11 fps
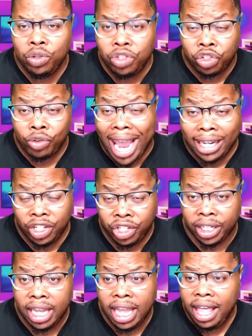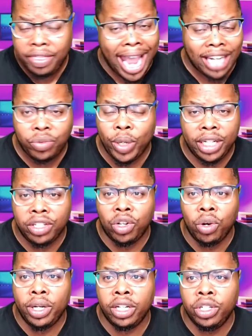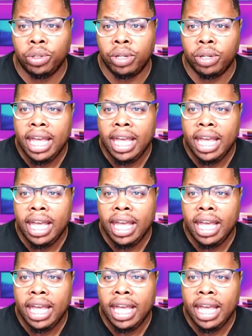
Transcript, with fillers: strategy. That's what he's going to do.